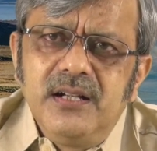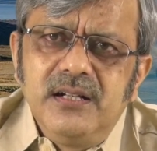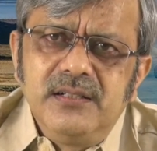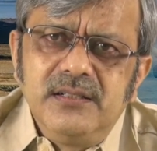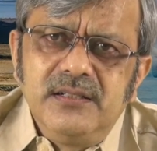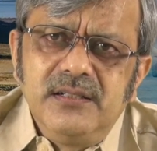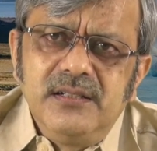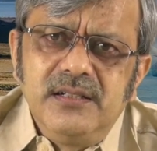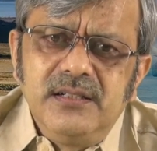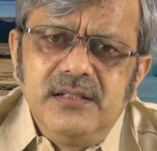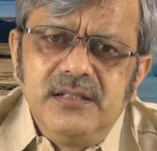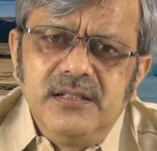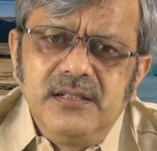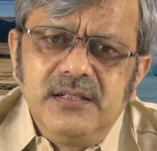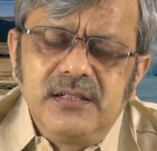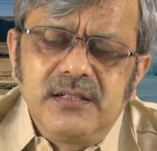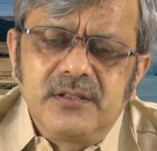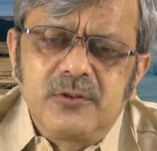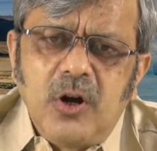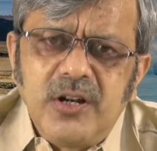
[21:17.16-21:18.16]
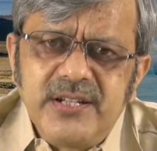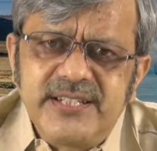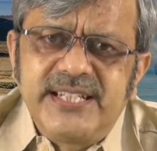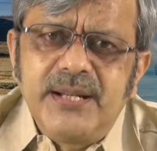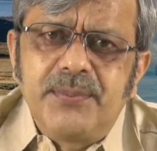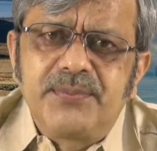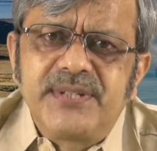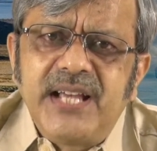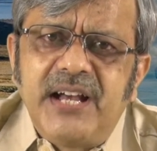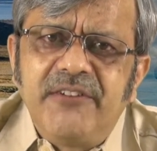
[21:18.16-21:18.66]

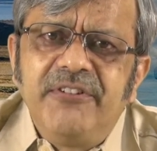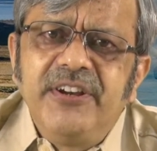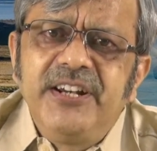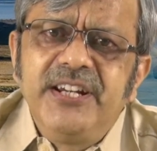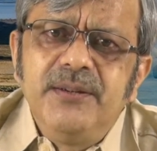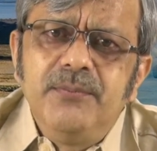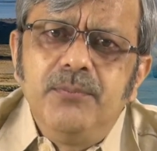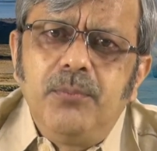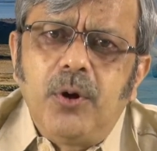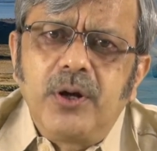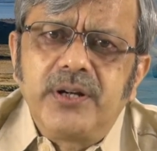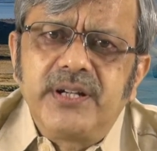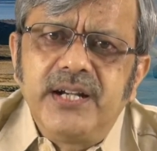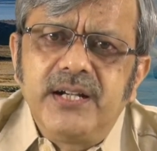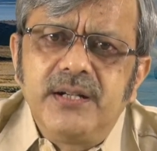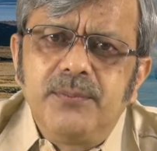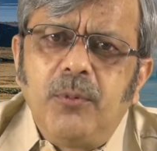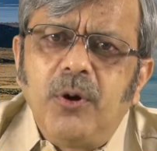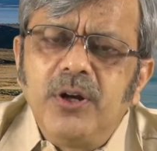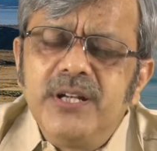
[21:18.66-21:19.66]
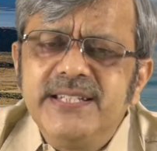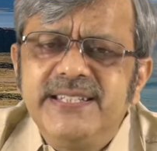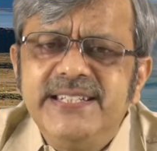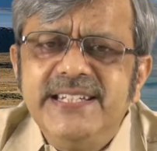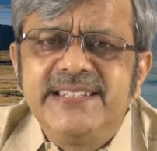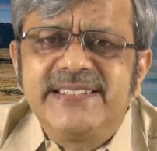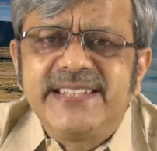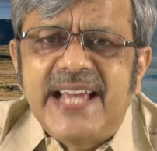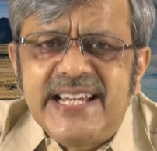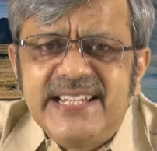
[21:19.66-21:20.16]
concepts are very important:
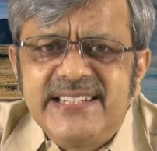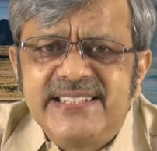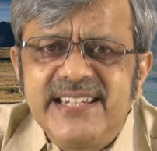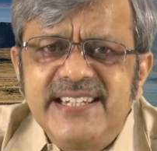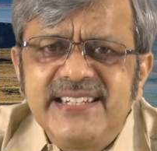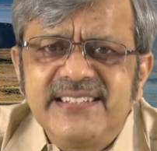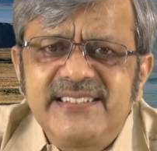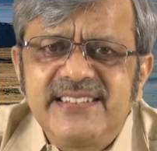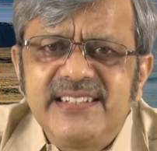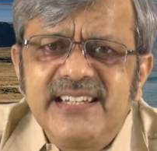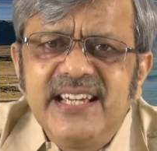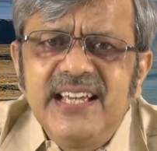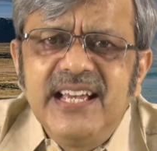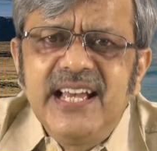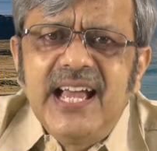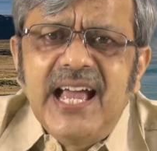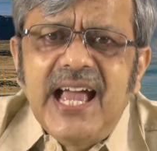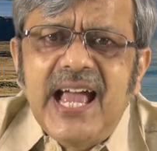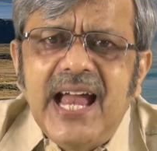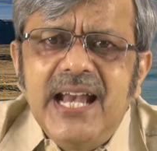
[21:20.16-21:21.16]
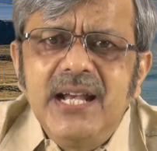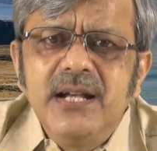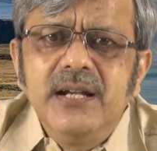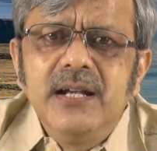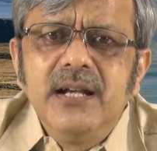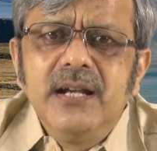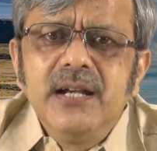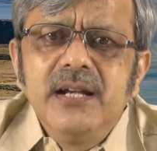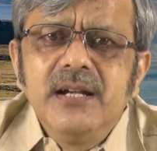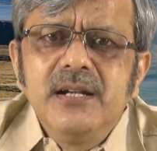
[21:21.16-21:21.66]
policy sciences
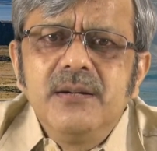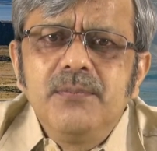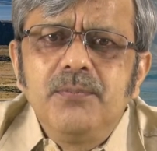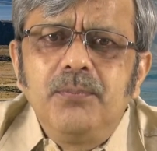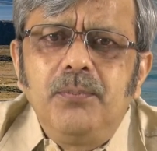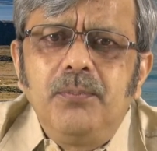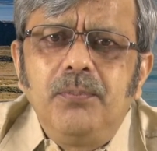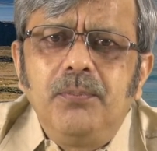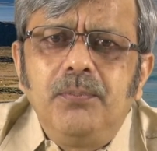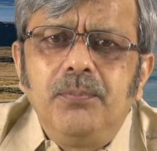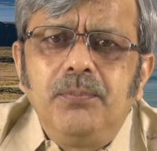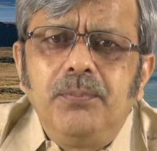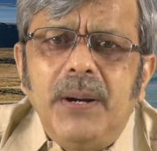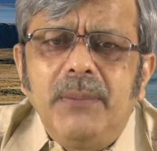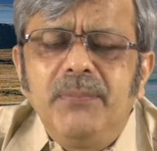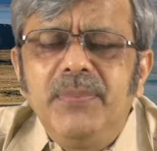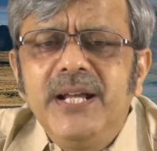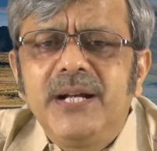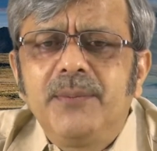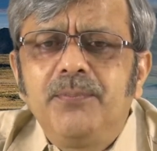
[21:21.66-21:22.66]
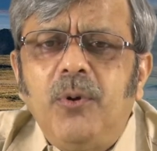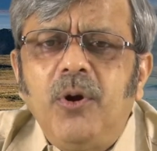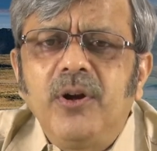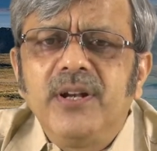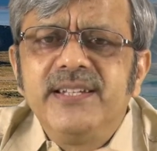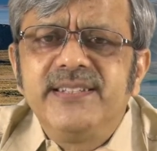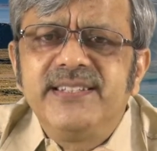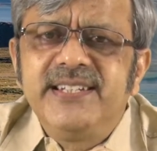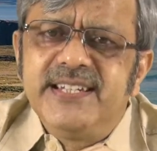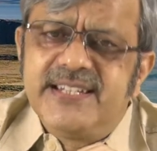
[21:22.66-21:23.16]
and public
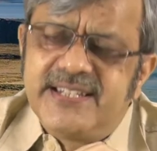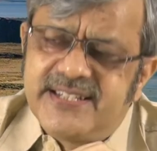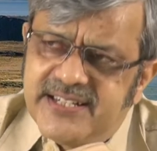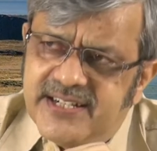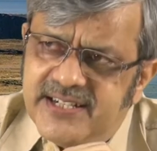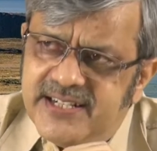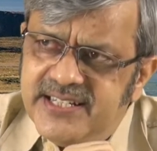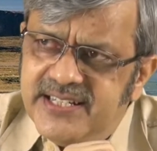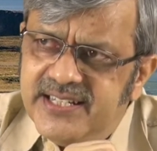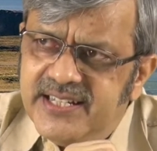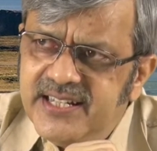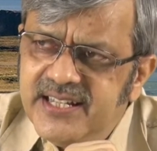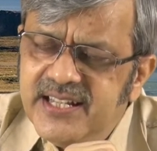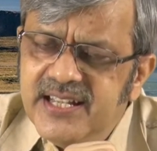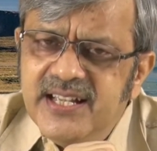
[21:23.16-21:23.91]
policy study.